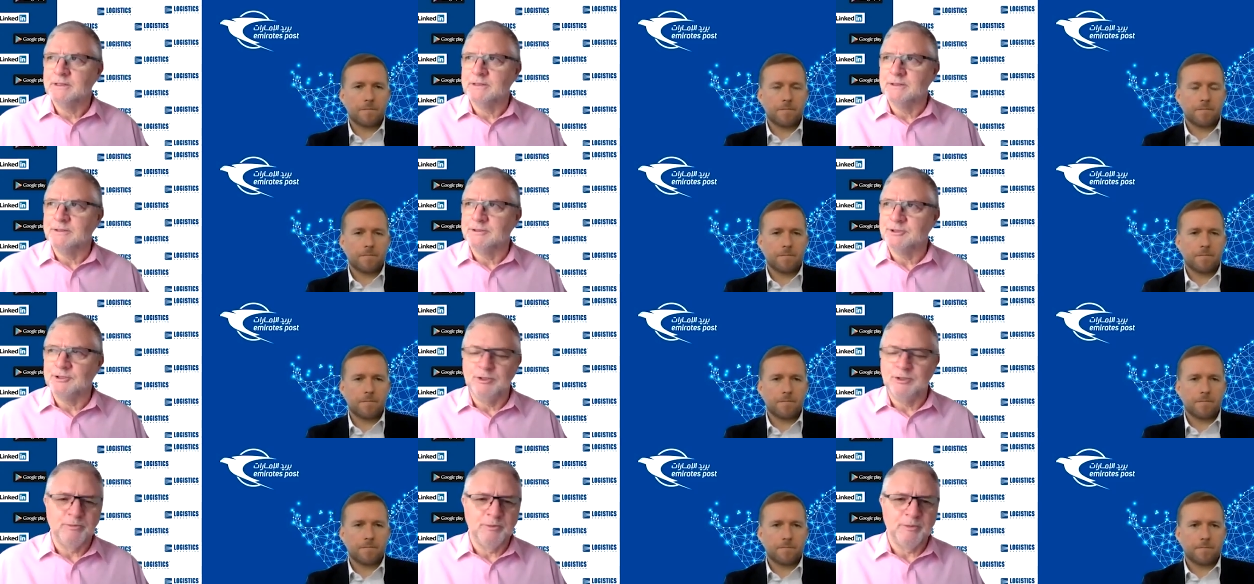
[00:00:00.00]

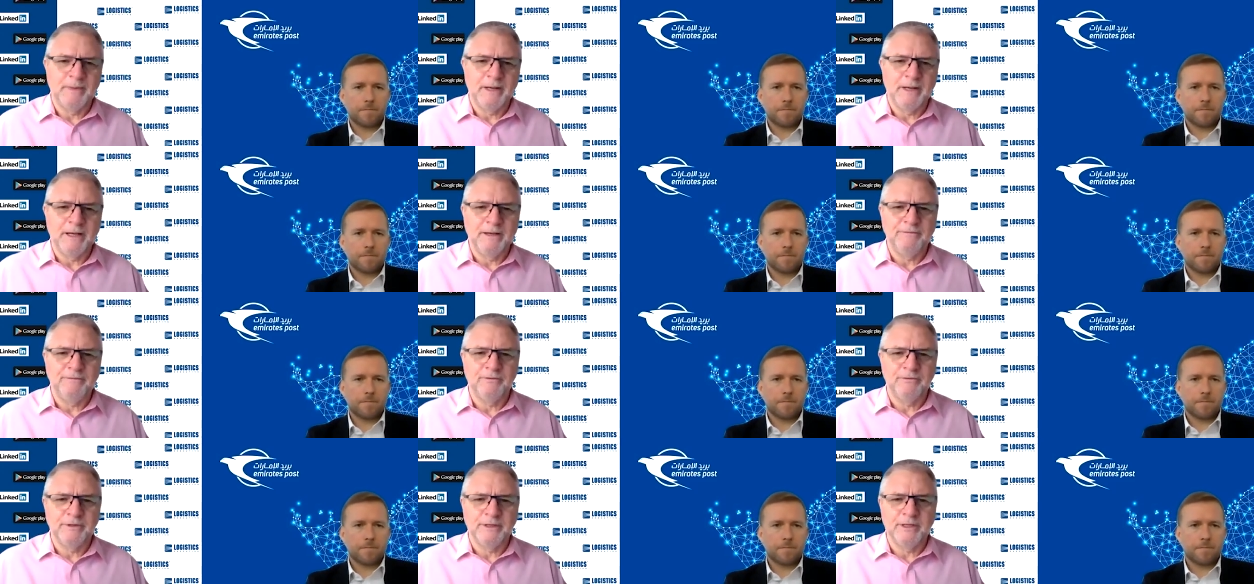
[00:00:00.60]
Speaker 1: consumer
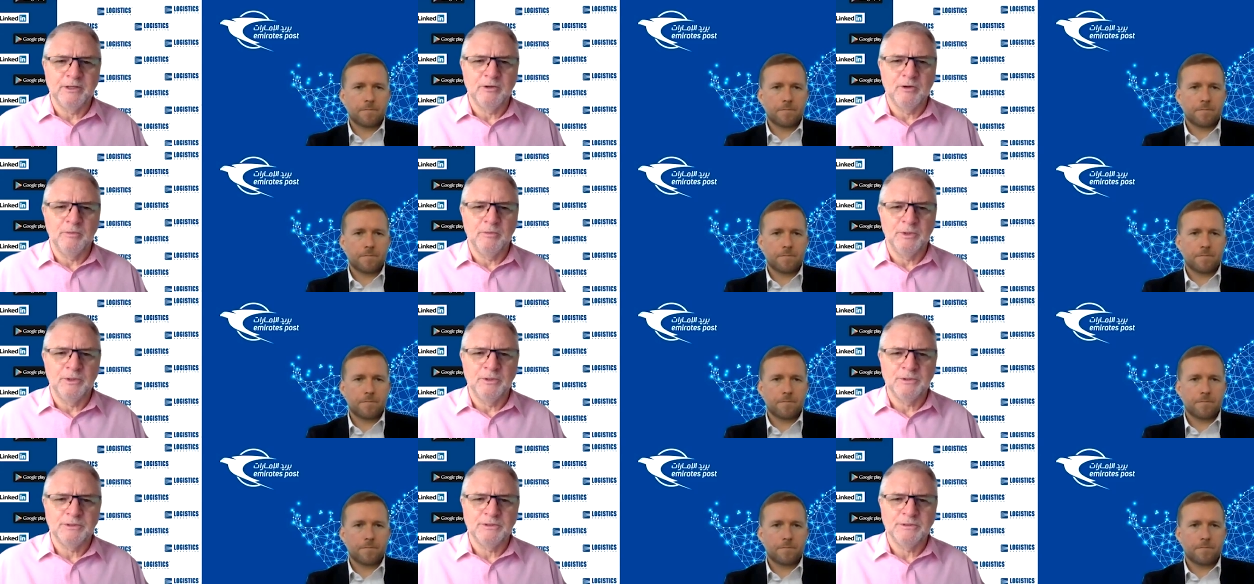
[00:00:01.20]
behaviour
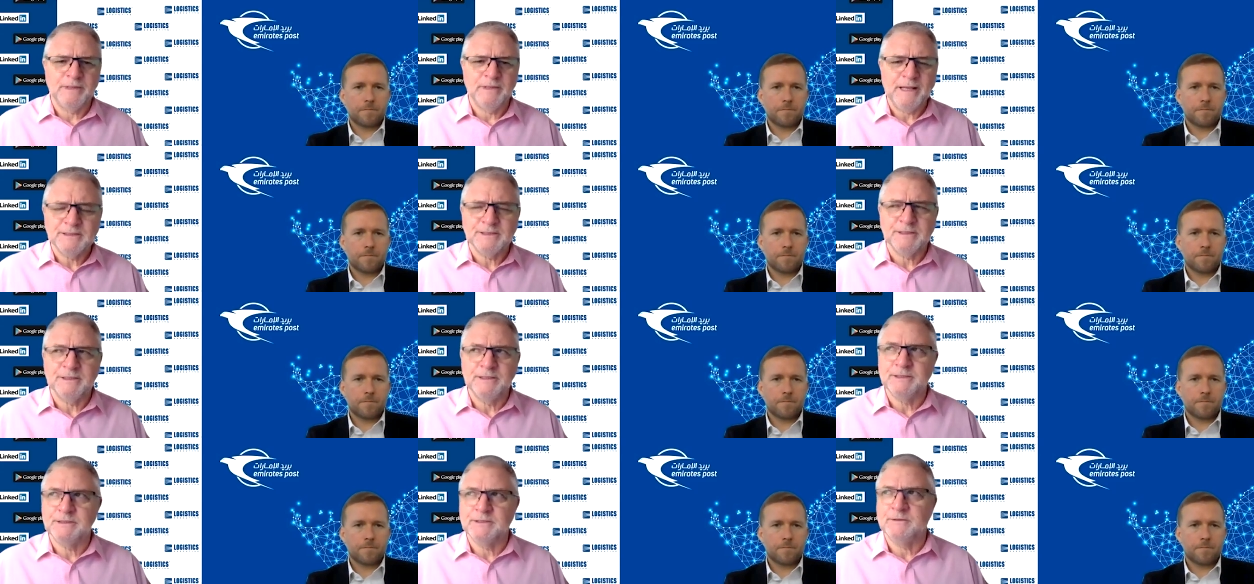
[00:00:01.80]
e-commerce,
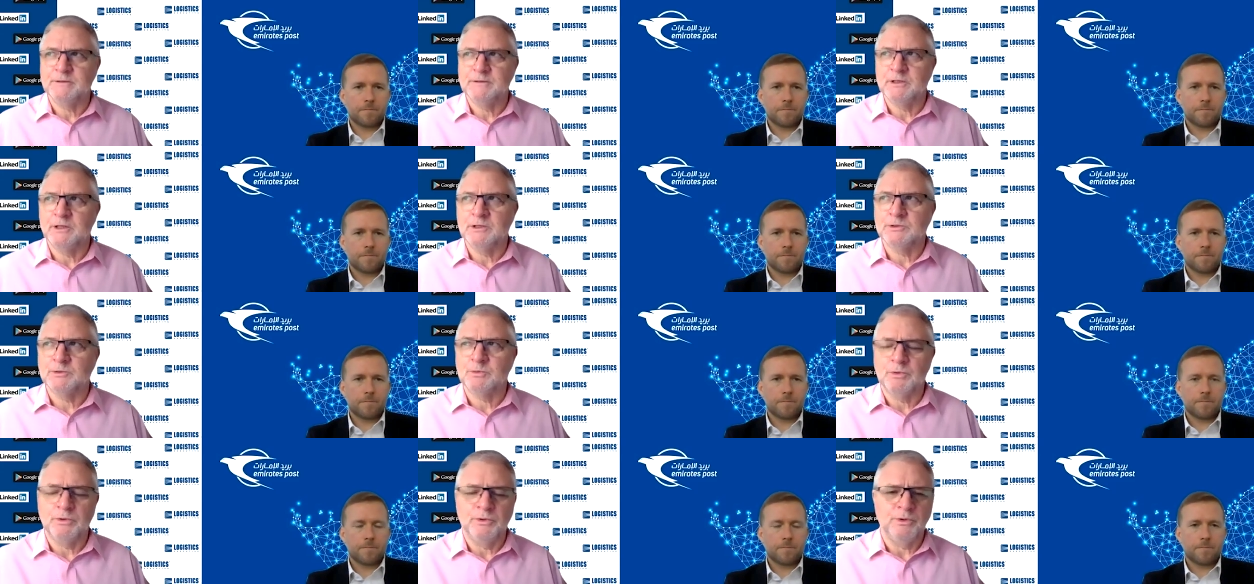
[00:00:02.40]
as it is uh,
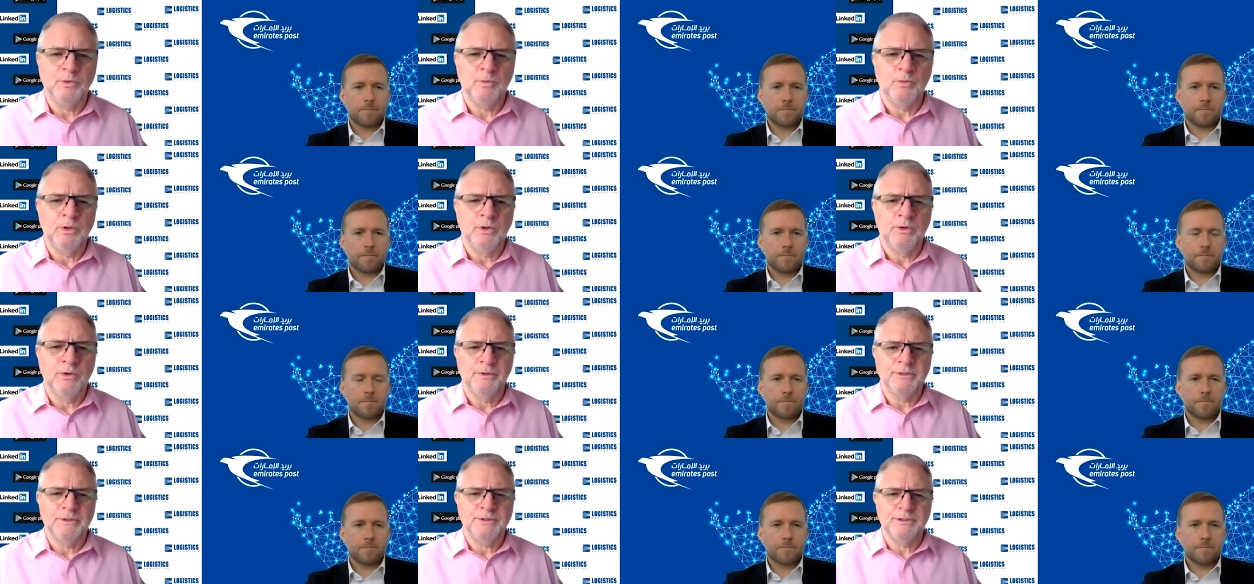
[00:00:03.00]
elsewhere in the
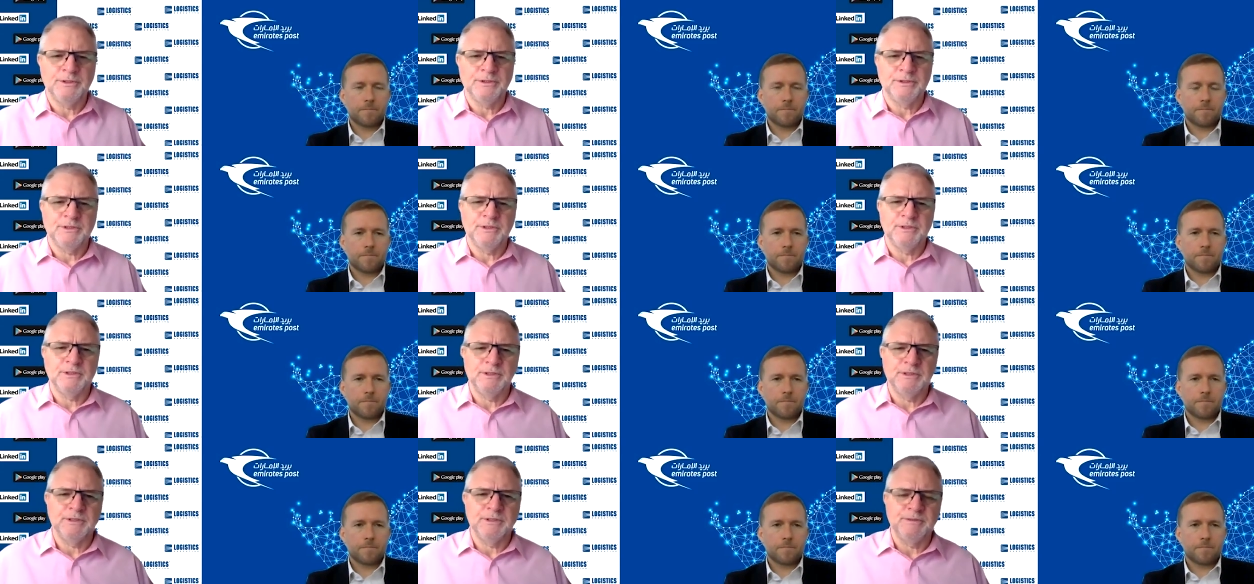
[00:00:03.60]
world, is
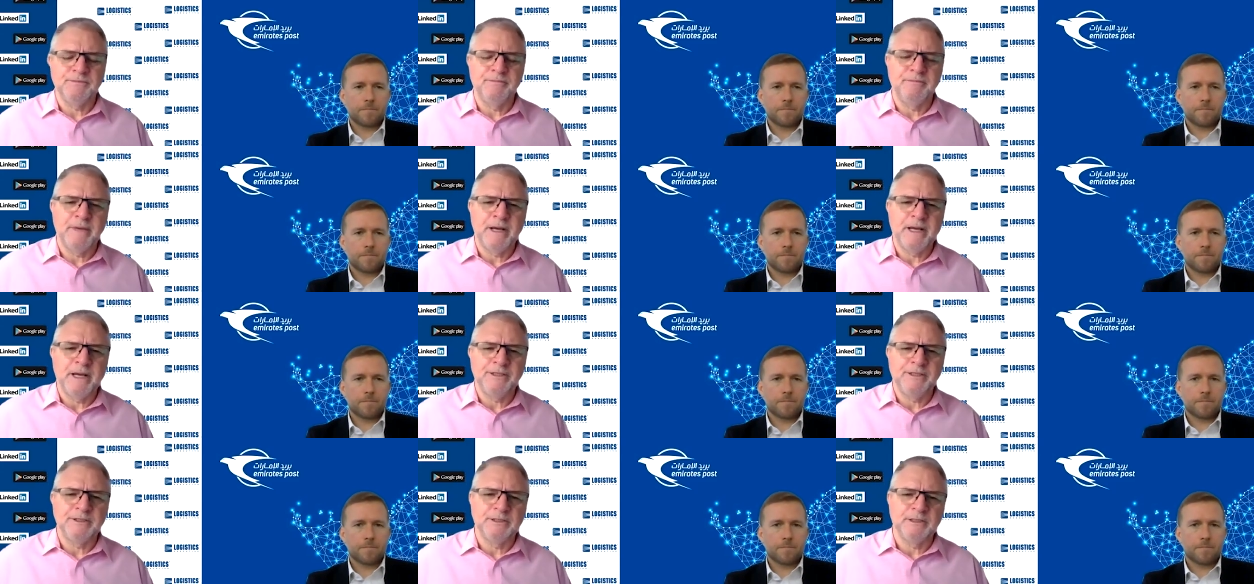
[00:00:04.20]
just uh, there's a
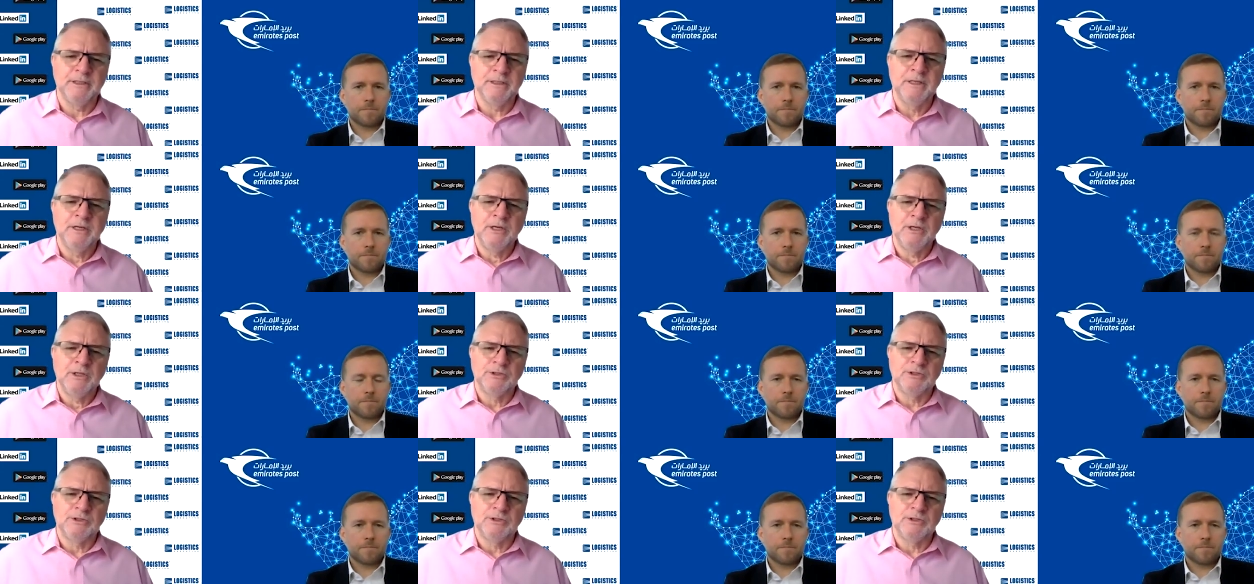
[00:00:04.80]
major